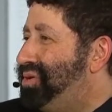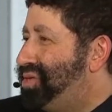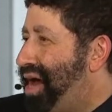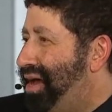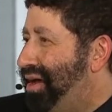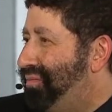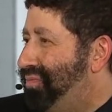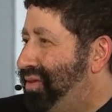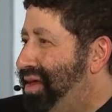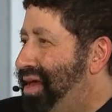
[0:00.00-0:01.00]
Messiah.
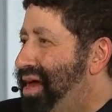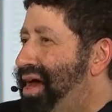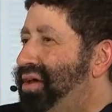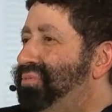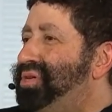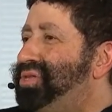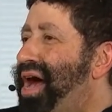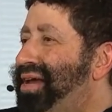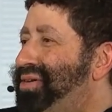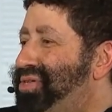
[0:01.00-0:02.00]
And the
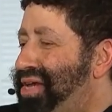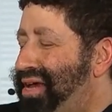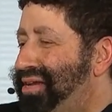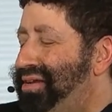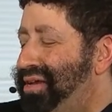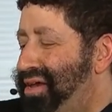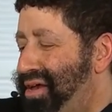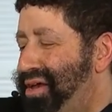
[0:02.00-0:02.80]
Messiah said,